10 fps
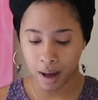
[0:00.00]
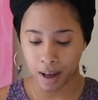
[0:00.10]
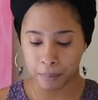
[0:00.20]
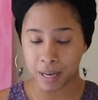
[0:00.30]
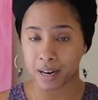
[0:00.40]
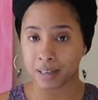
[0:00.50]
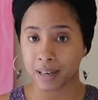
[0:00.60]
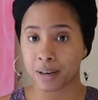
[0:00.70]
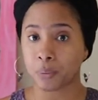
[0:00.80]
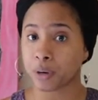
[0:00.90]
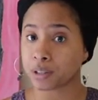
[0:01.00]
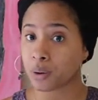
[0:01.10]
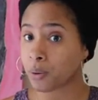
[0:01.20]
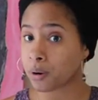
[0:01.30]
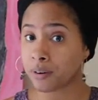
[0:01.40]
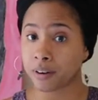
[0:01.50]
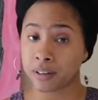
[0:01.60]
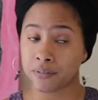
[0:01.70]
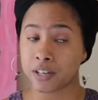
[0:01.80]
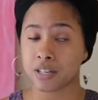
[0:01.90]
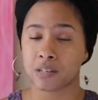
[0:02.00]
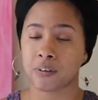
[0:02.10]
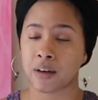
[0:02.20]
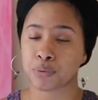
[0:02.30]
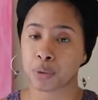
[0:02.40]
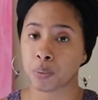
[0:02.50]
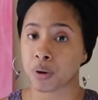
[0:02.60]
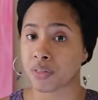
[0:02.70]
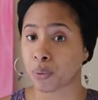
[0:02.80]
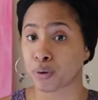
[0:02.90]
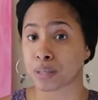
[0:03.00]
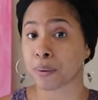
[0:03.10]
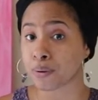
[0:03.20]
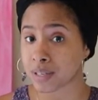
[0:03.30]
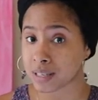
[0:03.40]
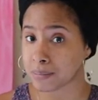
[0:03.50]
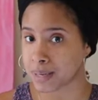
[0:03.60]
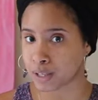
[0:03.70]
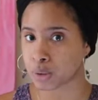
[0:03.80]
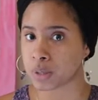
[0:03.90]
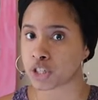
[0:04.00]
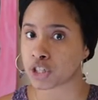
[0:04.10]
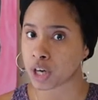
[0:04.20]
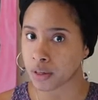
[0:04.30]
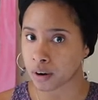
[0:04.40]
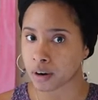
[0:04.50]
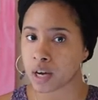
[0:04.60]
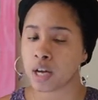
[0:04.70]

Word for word: Um, and again, we're told in Ephesians five twenty-one that we're supposed to submit to each other.